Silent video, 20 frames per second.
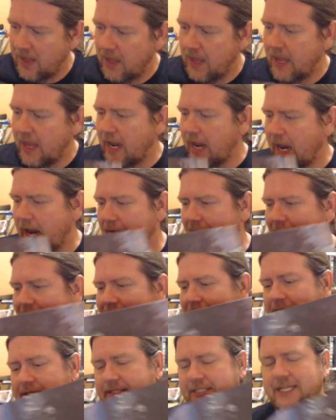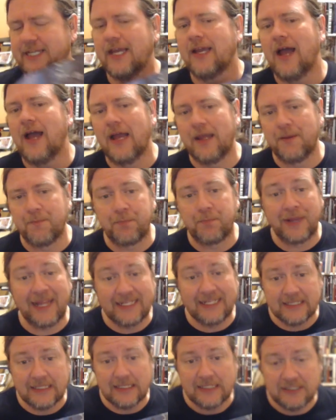and I gotta say I am
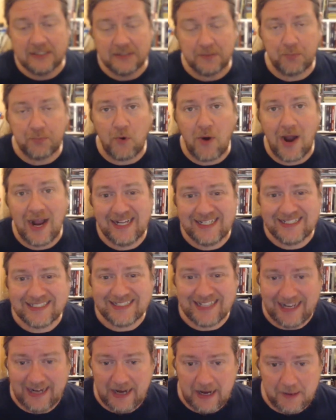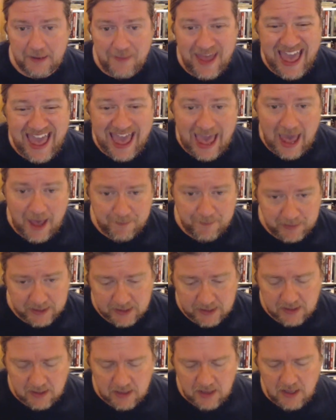pleasantly surprised, and I am happy,